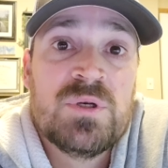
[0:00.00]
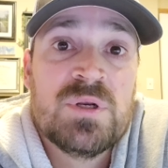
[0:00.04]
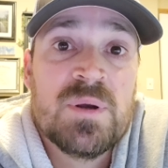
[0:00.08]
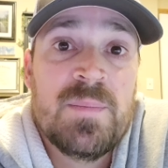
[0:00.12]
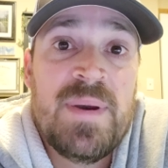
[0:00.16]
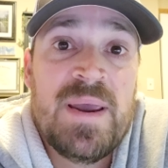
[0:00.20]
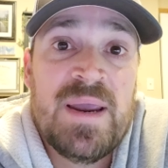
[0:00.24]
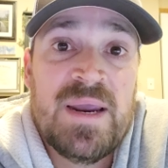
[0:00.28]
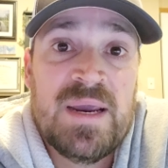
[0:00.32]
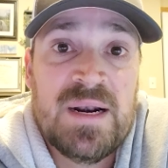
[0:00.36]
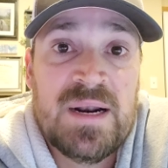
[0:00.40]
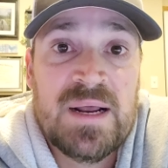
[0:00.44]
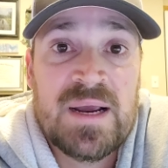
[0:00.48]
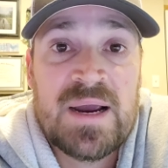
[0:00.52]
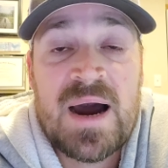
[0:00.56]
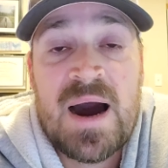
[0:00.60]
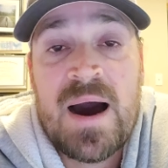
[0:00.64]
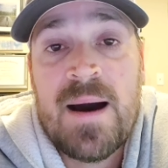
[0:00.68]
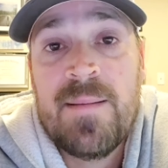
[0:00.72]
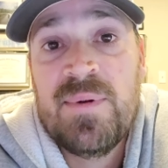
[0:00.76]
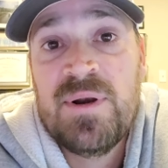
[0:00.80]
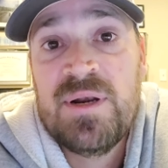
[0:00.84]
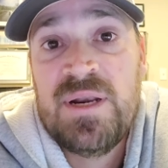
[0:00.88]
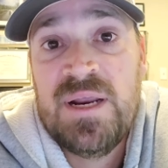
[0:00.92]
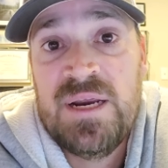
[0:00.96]
to make an
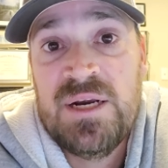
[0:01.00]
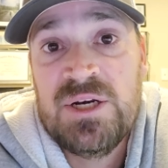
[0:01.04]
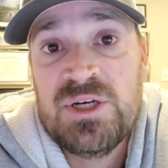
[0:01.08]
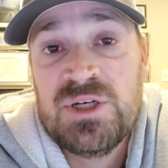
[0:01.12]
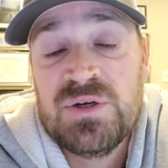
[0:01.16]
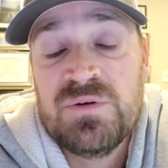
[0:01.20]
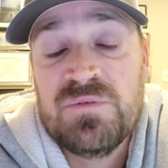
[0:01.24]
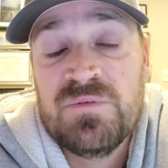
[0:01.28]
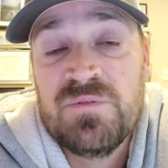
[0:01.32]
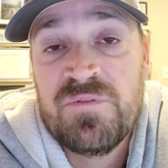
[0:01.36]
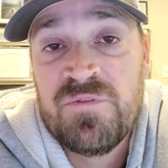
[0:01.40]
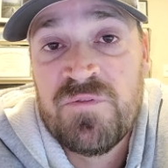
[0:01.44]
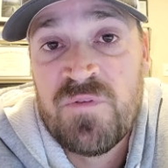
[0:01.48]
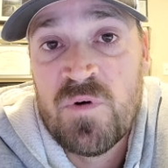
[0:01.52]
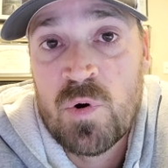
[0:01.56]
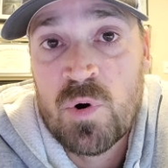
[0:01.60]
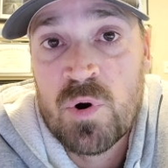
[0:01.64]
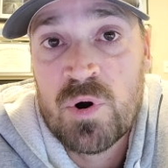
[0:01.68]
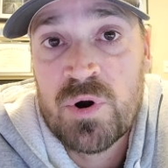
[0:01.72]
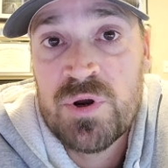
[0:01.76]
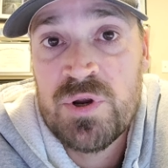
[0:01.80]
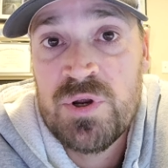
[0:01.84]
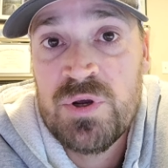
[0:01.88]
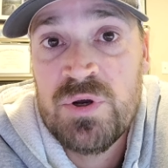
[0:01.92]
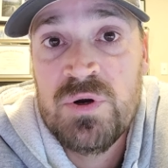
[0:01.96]
accommodation
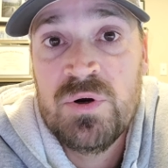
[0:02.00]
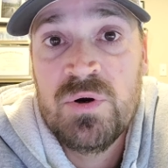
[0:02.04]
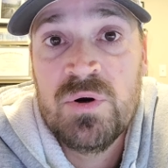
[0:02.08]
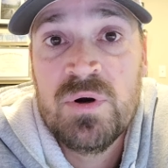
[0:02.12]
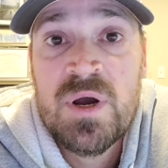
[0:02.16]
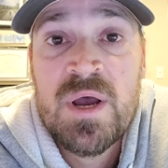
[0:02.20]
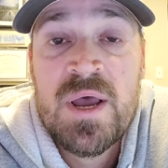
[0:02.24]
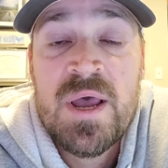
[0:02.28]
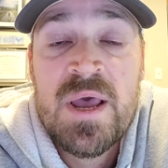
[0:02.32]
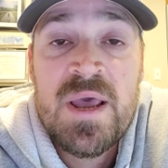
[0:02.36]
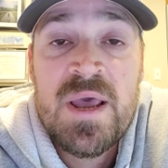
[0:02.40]
for you.